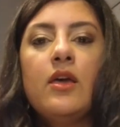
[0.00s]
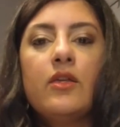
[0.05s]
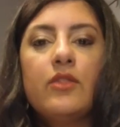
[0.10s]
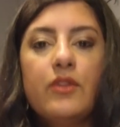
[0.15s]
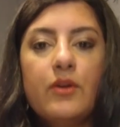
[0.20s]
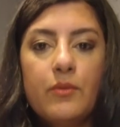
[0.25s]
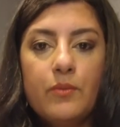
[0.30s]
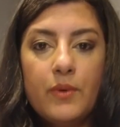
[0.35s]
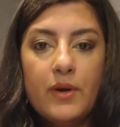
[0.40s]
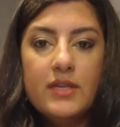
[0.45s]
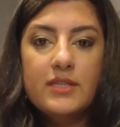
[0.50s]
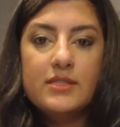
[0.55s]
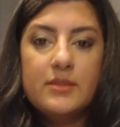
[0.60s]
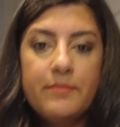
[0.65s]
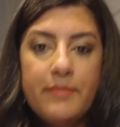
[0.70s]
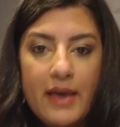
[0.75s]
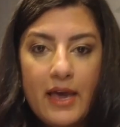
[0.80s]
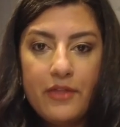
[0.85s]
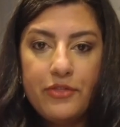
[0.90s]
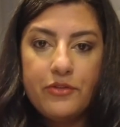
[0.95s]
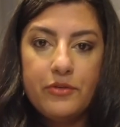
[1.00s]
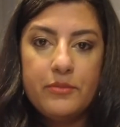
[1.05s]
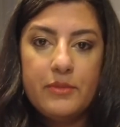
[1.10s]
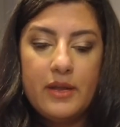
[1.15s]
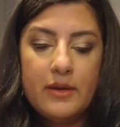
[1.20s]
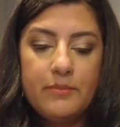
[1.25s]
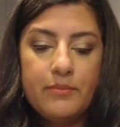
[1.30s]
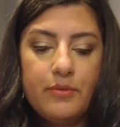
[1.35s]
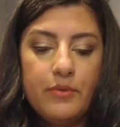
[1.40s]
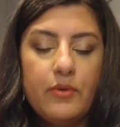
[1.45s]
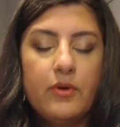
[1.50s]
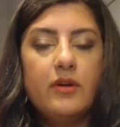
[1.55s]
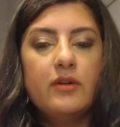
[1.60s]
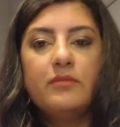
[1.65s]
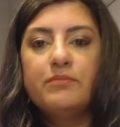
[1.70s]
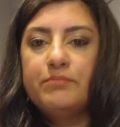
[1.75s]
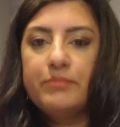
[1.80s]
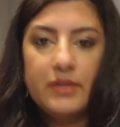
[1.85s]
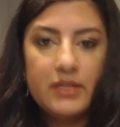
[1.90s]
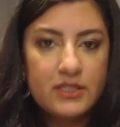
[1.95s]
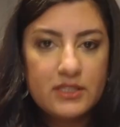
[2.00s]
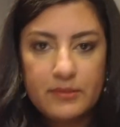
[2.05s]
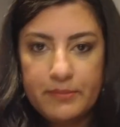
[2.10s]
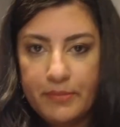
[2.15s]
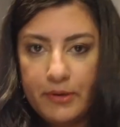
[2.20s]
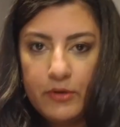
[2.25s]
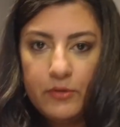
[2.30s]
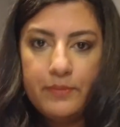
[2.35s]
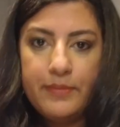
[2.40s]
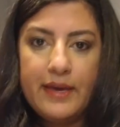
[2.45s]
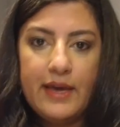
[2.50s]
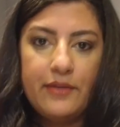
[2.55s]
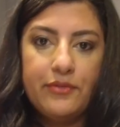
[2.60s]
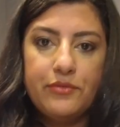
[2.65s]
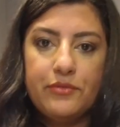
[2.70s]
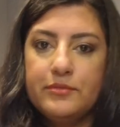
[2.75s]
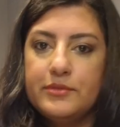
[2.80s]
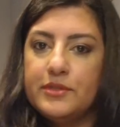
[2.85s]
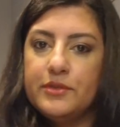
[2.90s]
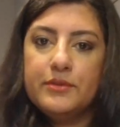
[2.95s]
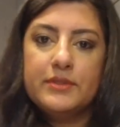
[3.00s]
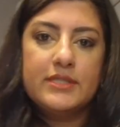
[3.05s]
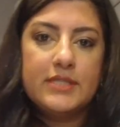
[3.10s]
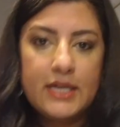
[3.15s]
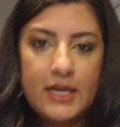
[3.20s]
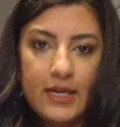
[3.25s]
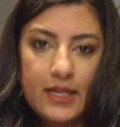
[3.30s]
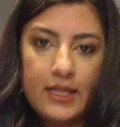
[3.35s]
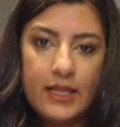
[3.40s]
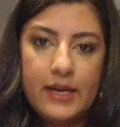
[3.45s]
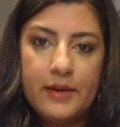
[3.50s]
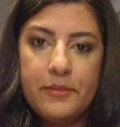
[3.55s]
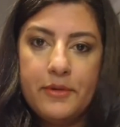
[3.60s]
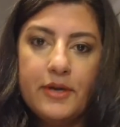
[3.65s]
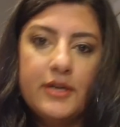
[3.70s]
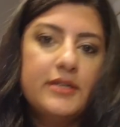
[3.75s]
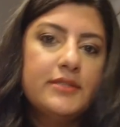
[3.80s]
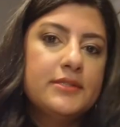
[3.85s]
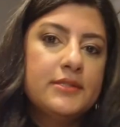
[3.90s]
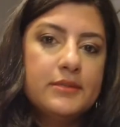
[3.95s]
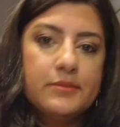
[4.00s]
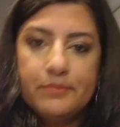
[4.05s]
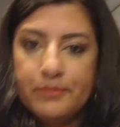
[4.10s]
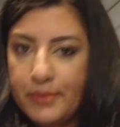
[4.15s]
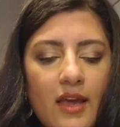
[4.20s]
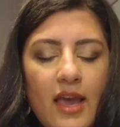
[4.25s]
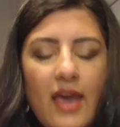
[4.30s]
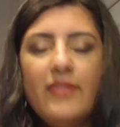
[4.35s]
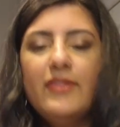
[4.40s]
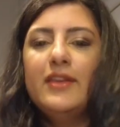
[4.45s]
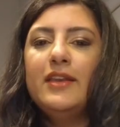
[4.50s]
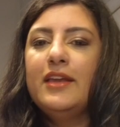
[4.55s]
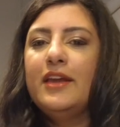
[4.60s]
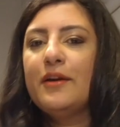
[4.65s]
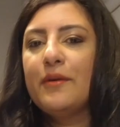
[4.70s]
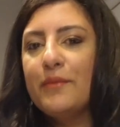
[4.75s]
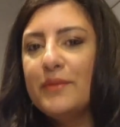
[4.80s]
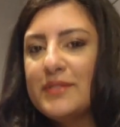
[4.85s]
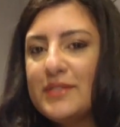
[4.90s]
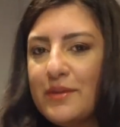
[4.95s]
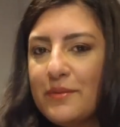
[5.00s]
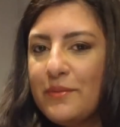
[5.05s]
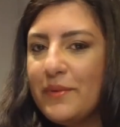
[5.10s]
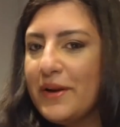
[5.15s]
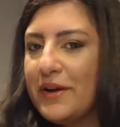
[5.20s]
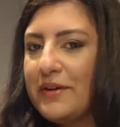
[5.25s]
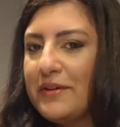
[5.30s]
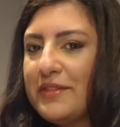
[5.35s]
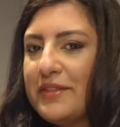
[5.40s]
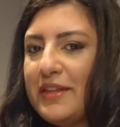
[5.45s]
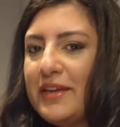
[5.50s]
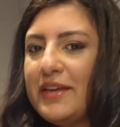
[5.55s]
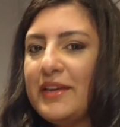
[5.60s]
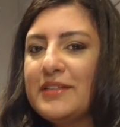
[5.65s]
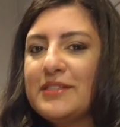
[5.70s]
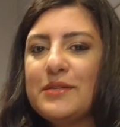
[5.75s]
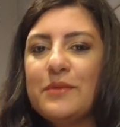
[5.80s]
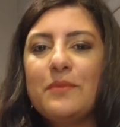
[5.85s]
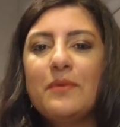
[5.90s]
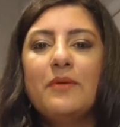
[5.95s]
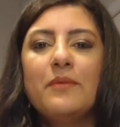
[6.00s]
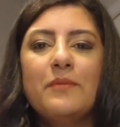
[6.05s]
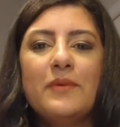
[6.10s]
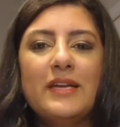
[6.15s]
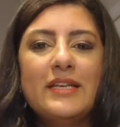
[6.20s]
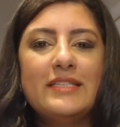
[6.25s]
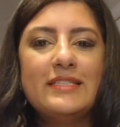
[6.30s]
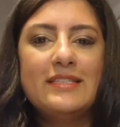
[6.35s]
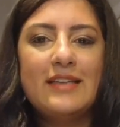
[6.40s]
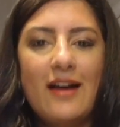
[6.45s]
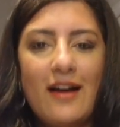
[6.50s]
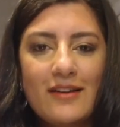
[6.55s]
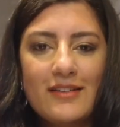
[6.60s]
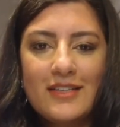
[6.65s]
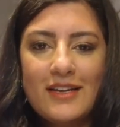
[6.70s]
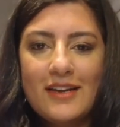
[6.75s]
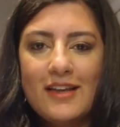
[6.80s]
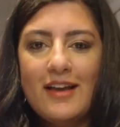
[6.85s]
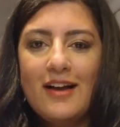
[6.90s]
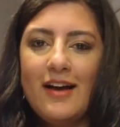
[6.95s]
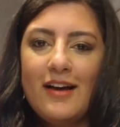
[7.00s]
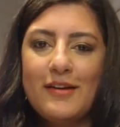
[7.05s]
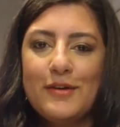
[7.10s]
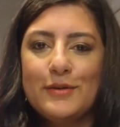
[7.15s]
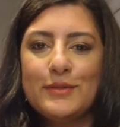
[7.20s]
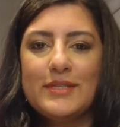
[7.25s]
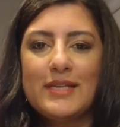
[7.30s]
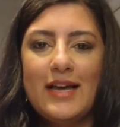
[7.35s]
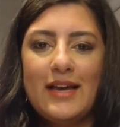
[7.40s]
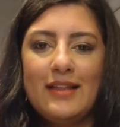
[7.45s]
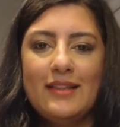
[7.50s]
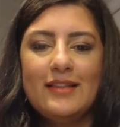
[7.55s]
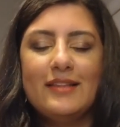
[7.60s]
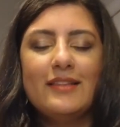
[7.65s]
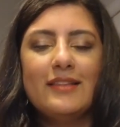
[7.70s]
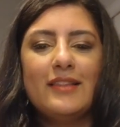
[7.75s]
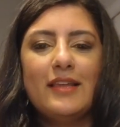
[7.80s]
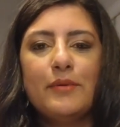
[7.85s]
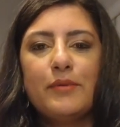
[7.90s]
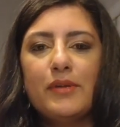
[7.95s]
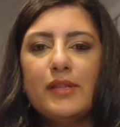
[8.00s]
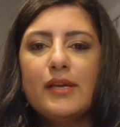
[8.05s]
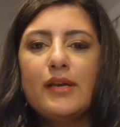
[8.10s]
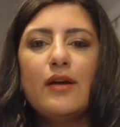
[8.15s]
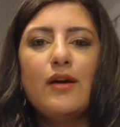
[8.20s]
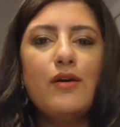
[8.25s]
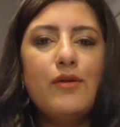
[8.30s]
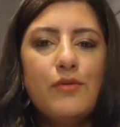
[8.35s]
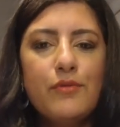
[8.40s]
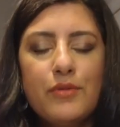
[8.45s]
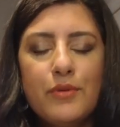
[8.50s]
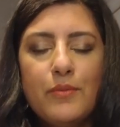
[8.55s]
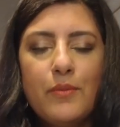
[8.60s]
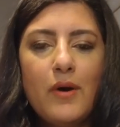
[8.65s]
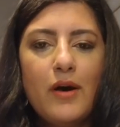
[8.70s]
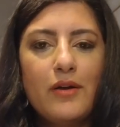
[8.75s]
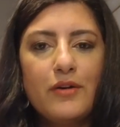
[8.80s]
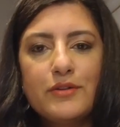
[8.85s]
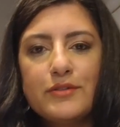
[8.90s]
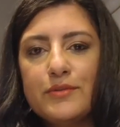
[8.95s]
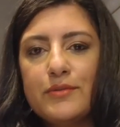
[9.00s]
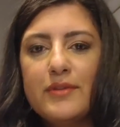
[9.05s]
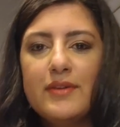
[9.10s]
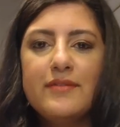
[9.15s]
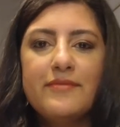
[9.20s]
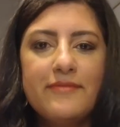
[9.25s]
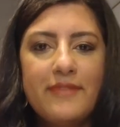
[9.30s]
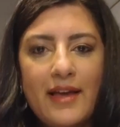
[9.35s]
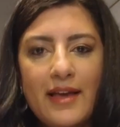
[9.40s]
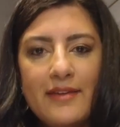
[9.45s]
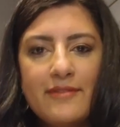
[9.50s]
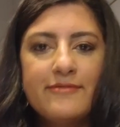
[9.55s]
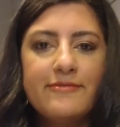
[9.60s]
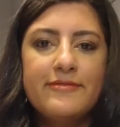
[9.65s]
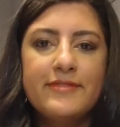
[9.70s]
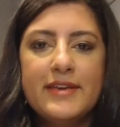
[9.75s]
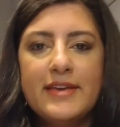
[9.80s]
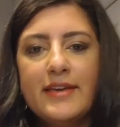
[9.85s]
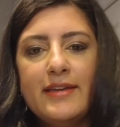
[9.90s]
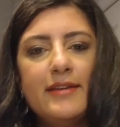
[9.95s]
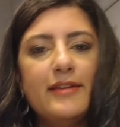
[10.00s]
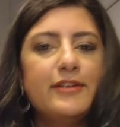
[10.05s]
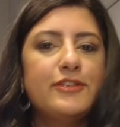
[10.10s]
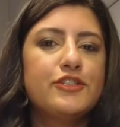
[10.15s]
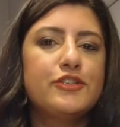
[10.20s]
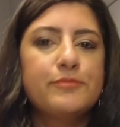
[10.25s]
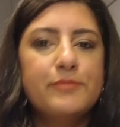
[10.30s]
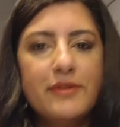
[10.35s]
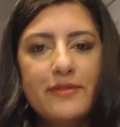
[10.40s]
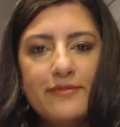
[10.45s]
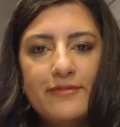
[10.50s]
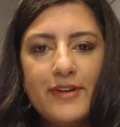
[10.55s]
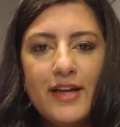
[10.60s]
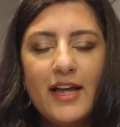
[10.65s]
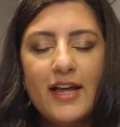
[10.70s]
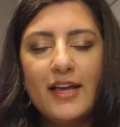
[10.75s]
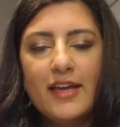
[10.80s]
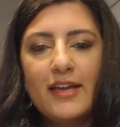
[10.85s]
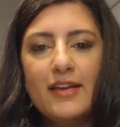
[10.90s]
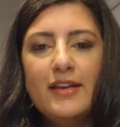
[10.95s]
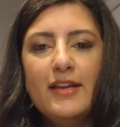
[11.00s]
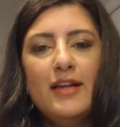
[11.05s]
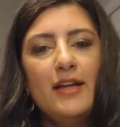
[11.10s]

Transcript: There was a bathroom on board, but it's a boat bathroom, so it's not glamorous. And then here was the weird thing. So when we docked at Icacos Island, they were like, oh, the water's only 5 feet. It should be fine.